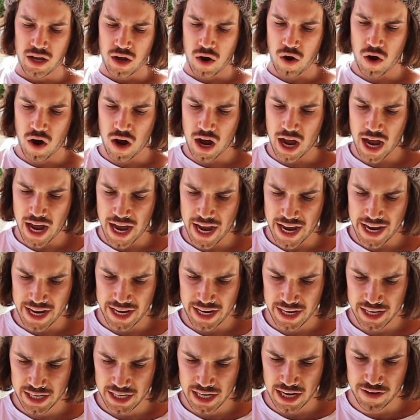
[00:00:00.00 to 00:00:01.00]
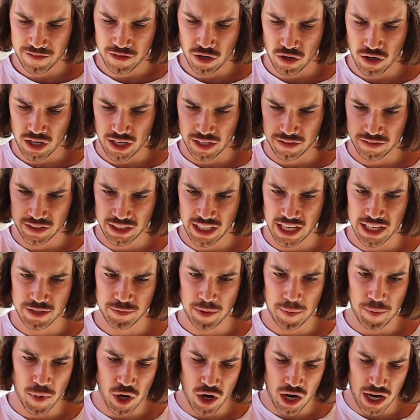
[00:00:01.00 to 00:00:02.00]
I have kind of changed
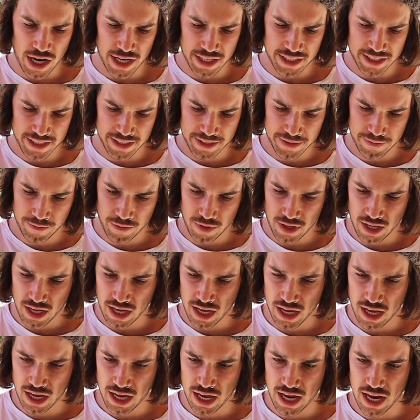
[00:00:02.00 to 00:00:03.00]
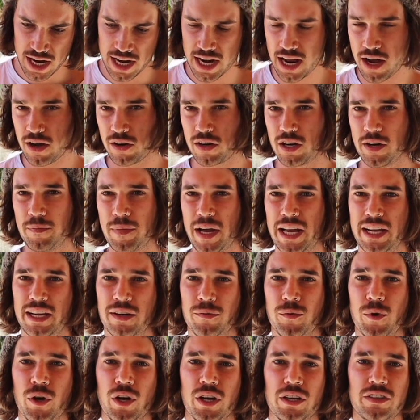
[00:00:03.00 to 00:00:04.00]
my mind, and now I've got to make
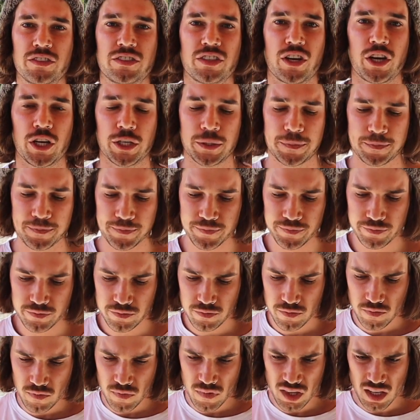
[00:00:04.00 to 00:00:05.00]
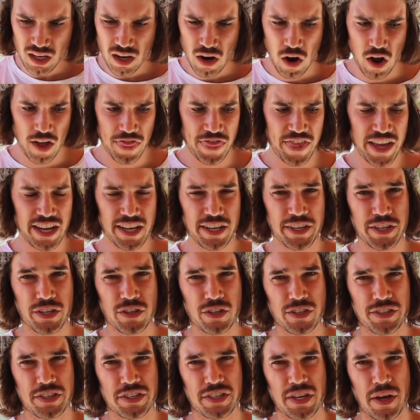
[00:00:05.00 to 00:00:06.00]
it work. So I think it
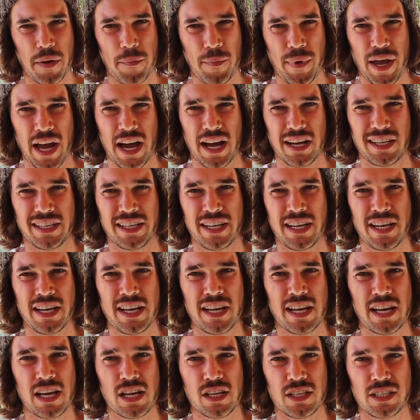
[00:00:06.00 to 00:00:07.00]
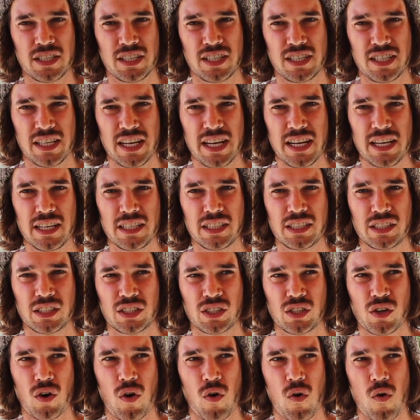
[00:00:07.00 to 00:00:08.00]
uses about
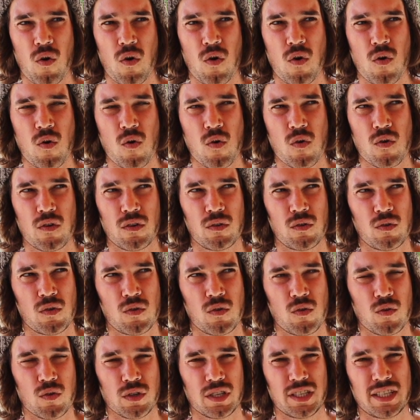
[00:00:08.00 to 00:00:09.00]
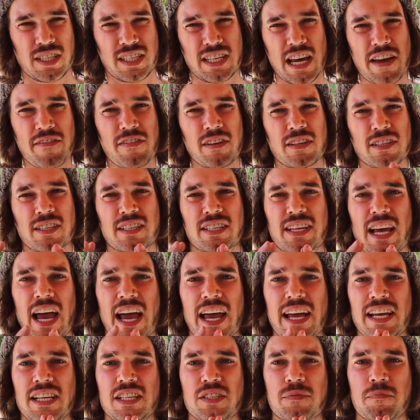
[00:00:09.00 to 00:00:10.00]
6 or 7
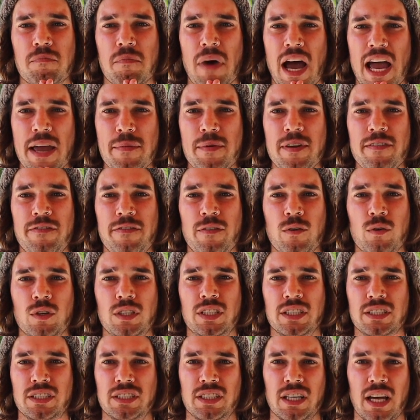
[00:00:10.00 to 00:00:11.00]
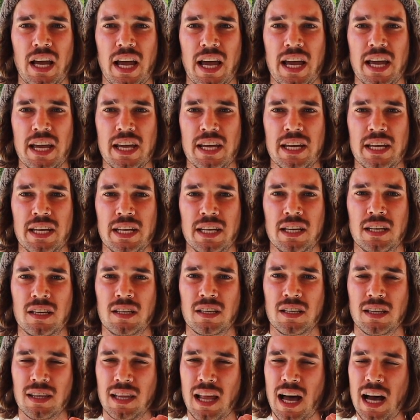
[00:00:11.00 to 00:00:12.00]
skeins, maybe for just a
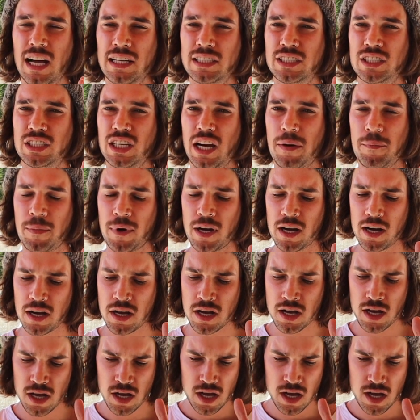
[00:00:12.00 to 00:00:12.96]
large jumper.